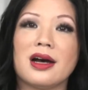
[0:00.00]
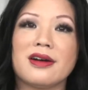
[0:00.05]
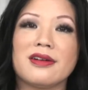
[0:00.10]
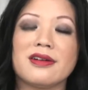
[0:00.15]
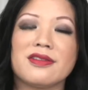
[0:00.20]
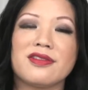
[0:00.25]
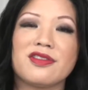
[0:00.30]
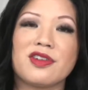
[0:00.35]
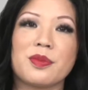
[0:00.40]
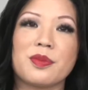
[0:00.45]

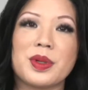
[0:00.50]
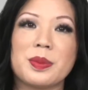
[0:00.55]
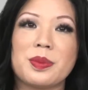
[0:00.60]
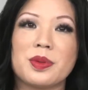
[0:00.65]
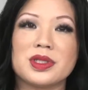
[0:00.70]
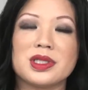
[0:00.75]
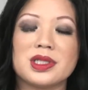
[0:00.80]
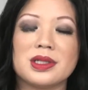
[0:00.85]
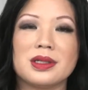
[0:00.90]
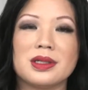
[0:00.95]
for
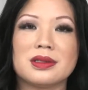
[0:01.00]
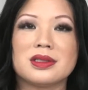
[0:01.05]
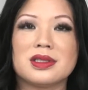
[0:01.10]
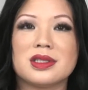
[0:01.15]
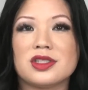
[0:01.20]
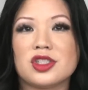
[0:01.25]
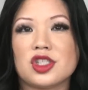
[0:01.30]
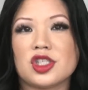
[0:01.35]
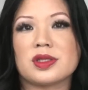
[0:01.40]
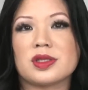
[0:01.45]
people to
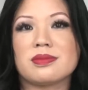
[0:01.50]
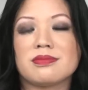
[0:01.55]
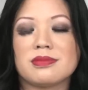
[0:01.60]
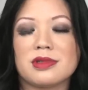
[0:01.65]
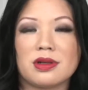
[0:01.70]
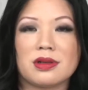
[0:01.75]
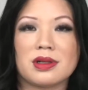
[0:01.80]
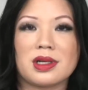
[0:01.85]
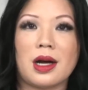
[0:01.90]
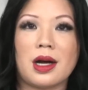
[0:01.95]
just
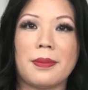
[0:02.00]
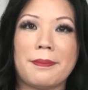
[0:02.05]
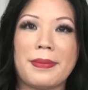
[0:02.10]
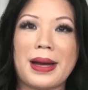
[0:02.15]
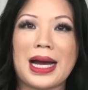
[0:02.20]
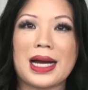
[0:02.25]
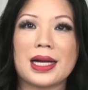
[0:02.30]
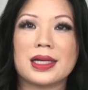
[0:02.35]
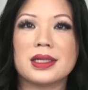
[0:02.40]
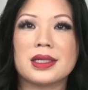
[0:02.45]
come
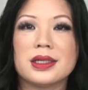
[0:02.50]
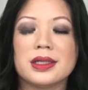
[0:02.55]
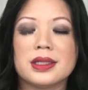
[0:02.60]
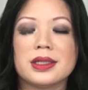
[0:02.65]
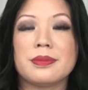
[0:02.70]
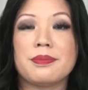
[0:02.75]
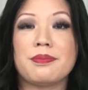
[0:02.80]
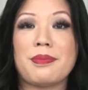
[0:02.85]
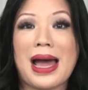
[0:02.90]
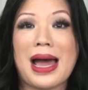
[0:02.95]
back
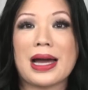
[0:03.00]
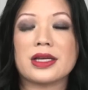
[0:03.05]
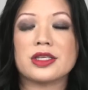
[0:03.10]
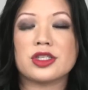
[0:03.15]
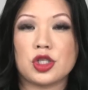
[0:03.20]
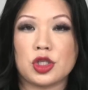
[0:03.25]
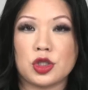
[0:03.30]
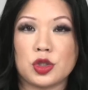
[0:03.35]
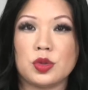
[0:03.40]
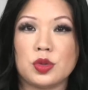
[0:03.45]

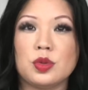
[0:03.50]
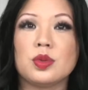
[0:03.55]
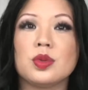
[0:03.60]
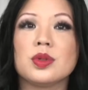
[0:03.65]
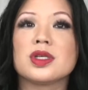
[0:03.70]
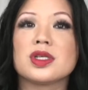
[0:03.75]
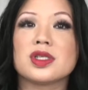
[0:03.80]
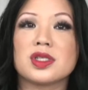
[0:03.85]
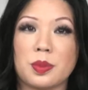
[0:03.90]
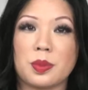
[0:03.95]
to
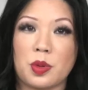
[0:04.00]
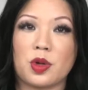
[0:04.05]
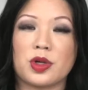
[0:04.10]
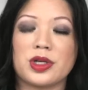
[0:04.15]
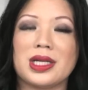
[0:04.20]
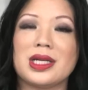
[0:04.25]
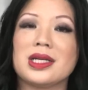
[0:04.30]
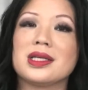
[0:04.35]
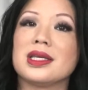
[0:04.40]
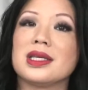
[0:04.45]

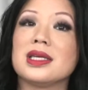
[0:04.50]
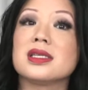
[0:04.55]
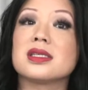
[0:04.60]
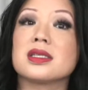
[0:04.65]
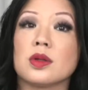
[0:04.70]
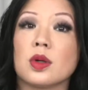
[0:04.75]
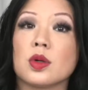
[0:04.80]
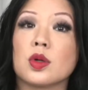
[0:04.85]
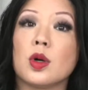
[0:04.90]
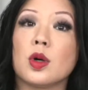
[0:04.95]
supporting these
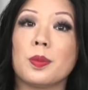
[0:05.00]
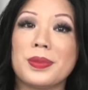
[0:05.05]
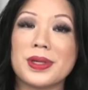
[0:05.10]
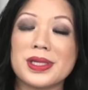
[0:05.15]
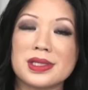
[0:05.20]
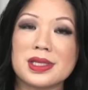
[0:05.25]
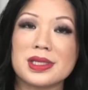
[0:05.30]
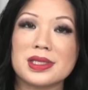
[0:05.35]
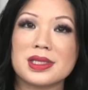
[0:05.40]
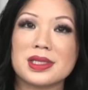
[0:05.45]
local
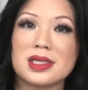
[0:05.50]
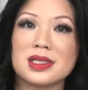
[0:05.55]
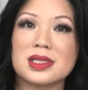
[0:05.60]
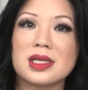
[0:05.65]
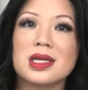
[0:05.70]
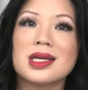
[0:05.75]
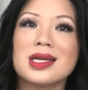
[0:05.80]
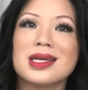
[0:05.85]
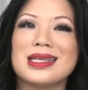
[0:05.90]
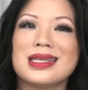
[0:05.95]
businesses.
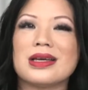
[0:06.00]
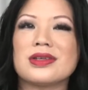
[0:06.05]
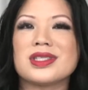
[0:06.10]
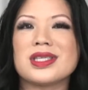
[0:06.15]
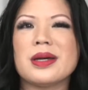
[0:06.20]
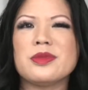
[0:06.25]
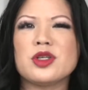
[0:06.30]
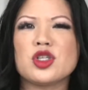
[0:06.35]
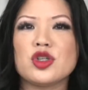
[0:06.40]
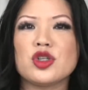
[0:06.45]
Now,
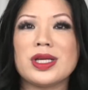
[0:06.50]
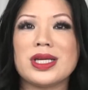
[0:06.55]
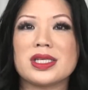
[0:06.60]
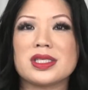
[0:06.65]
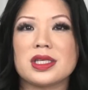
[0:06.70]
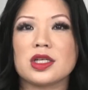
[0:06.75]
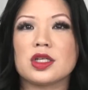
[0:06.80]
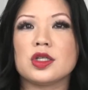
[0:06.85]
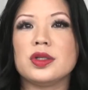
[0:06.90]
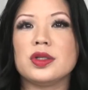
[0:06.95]
some drinks,
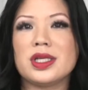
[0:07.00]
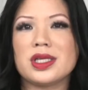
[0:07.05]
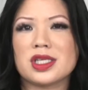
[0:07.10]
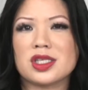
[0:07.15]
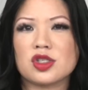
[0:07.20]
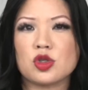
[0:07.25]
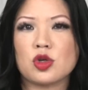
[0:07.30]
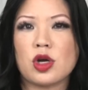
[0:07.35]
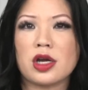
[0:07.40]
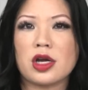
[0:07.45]
including
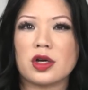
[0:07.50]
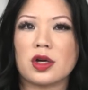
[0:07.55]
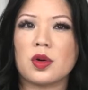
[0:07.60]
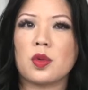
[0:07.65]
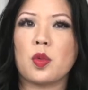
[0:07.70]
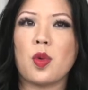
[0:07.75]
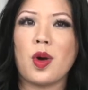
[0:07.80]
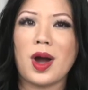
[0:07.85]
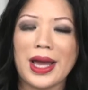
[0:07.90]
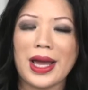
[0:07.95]
stronger
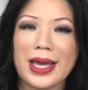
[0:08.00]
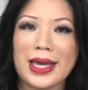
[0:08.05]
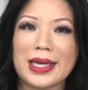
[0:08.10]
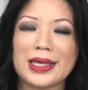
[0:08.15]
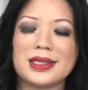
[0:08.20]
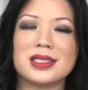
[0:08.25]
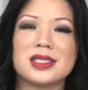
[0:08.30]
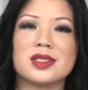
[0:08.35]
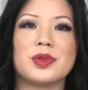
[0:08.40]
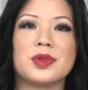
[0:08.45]

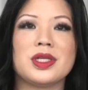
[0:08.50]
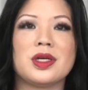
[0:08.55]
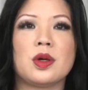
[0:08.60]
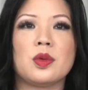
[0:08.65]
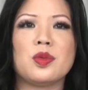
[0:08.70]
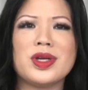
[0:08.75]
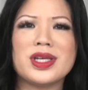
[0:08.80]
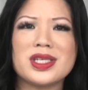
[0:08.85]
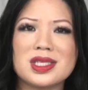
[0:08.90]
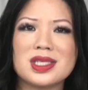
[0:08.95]
wines, we know
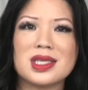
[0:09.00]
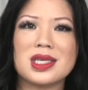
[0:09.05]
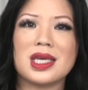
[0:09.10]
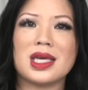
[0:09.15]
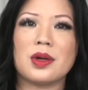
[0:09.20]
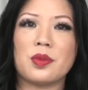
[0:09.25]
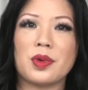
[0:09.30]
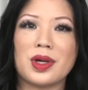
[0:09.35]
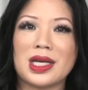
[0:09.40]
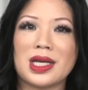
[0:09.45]
whiskey
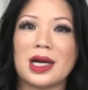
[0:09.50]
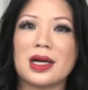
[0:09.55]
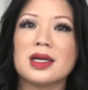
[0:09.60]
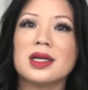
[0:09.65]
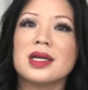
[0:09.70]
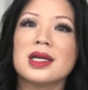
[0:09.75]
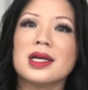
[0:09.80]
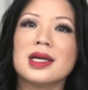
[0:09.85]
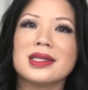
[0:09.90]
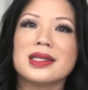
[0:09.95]
and whatnot,
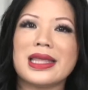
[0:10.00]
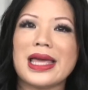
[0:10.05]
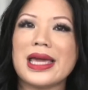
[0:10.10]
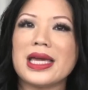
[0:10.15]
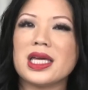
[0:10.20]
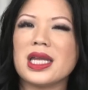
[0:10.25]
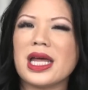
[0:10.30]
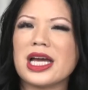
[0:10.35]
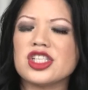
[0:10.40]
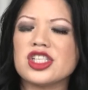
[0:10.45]
they
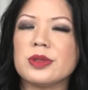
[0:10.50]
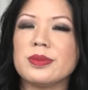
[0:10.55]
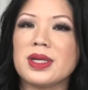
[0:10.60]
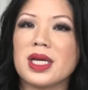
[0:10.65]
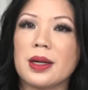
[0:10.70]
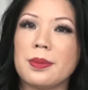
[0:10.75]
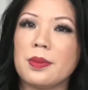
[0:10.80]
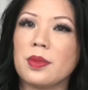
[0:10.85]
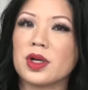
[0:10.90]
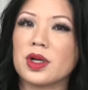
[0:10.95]
could actually
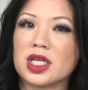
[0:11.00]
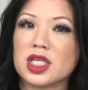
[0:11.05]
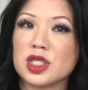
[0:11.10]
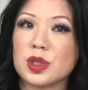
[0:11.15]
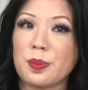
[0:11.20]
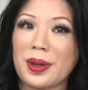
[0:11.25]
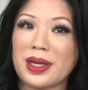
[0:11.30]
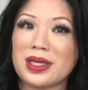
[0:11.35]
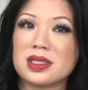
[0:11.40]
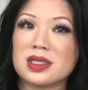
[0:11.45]
become more
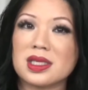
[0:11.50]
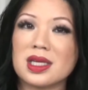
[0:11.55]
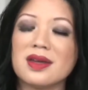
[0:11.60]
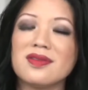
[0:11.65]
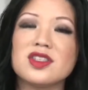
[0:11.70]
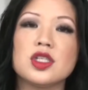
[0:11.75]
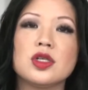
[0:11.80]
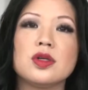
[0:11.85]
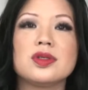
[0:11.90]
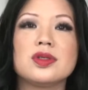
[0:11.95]
expensive
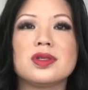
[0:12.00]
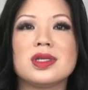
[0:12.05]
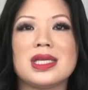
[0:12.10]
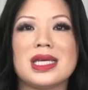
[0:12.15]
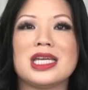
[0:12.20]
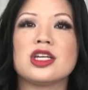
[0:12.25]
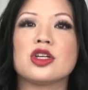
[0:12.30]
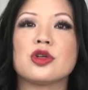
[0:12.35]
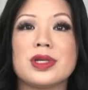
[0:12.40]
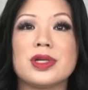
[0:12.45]
due to the
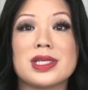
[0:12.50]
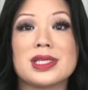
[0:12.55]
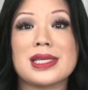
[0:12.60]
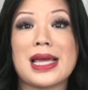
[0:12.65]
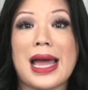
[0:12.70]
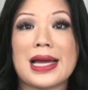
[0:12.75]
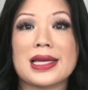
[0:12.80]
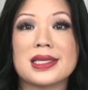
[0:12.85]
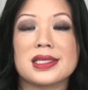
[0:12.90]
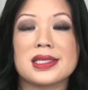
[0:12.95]
increased
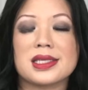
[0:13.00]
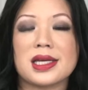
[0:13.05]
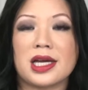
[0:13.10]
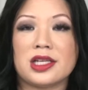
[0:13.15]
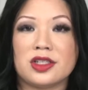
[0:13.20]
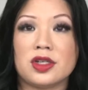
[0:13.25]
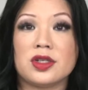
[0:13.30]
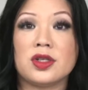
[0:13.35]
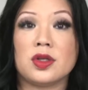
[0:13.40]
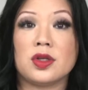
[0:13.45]
taxes
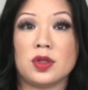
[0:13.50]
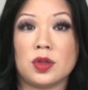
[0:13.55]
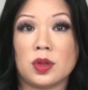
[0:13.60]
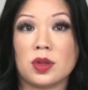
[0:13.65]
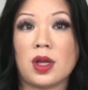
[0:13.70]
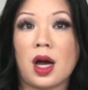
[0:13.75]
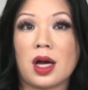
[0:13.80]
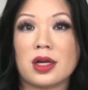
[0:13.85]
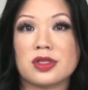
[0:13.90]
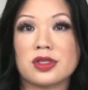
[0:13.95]
under the new
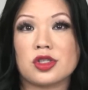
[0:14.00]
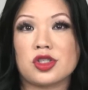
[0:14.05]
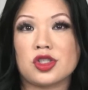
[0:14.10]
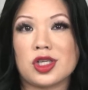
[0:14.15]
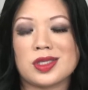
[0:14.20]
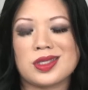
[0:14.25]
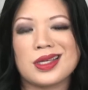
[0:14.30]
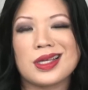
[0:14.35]
law. So just